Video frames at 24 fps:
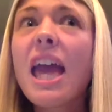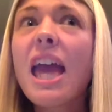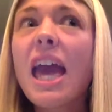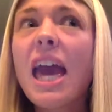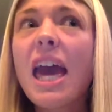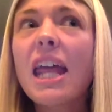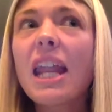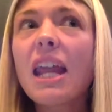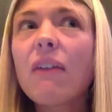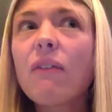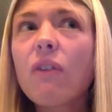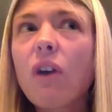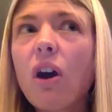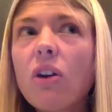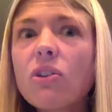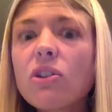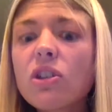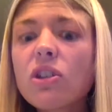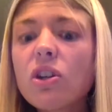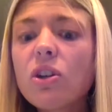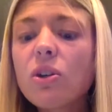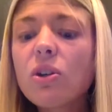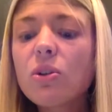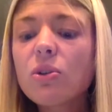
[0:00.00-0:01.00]
And I've
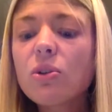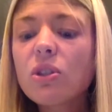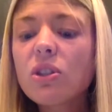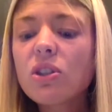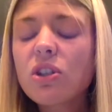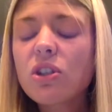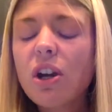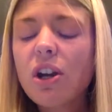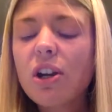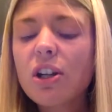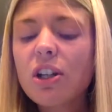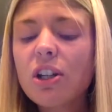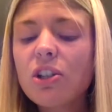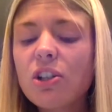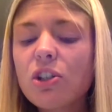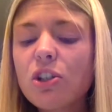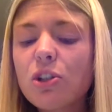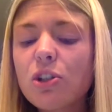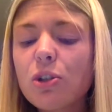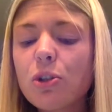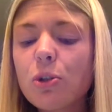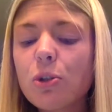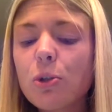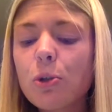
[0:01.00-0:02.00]
also started
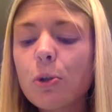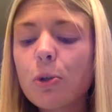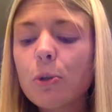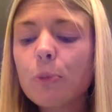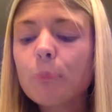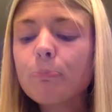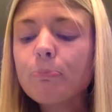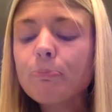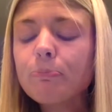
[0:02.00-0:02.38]
to